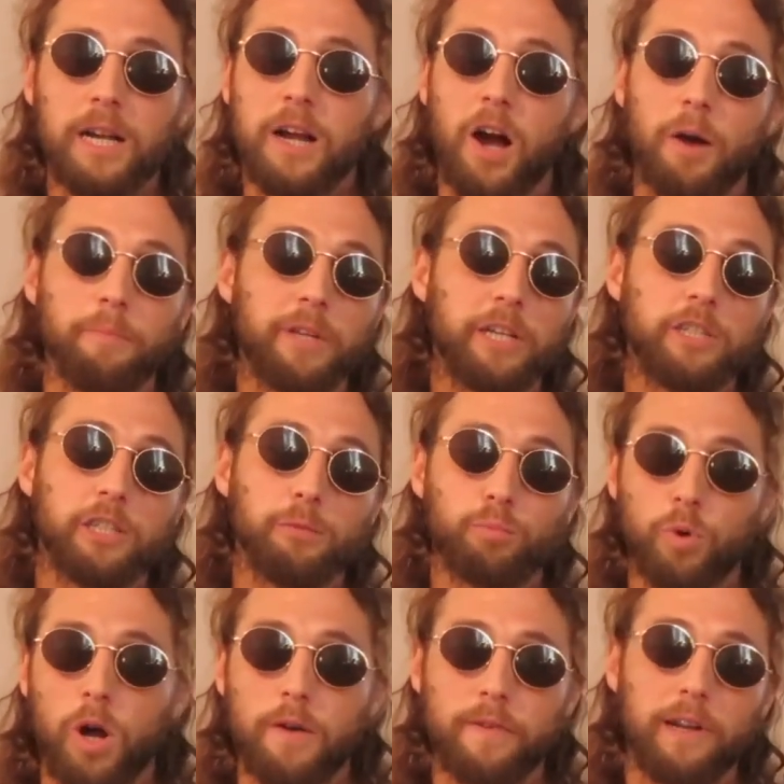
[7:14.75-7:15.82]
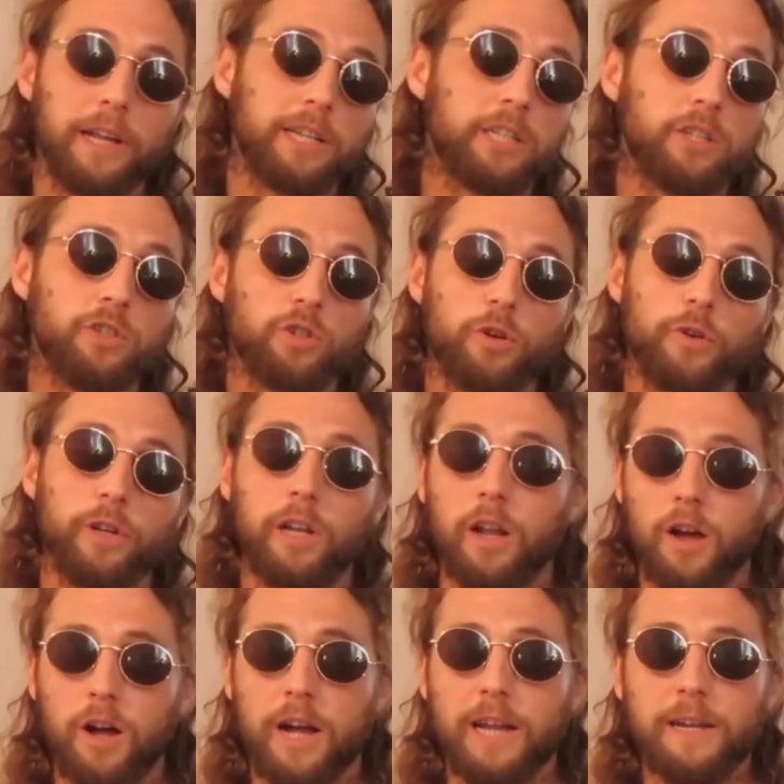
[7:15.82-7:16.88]
I'm teaching private lessons
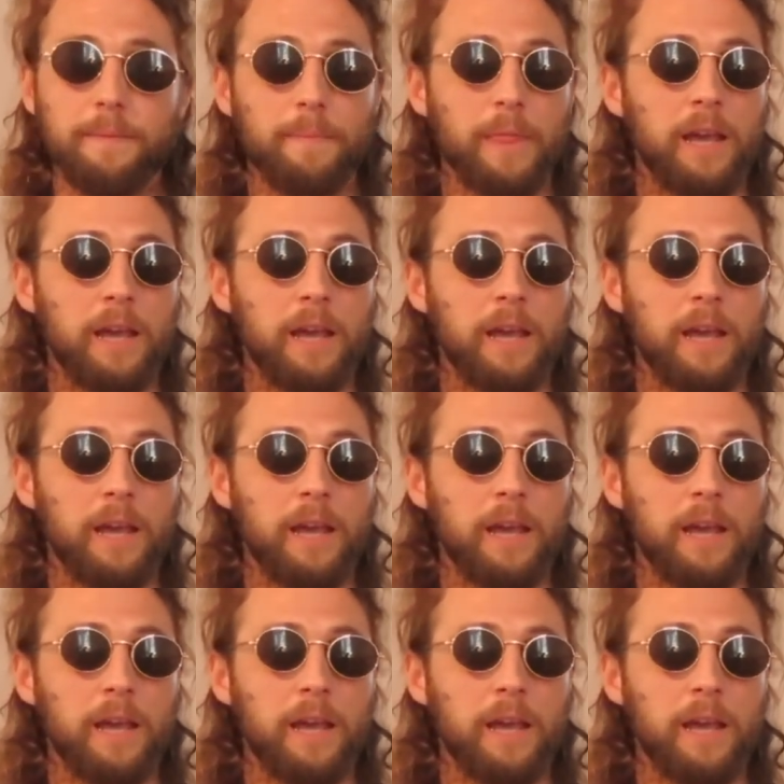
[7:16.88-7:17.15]
online,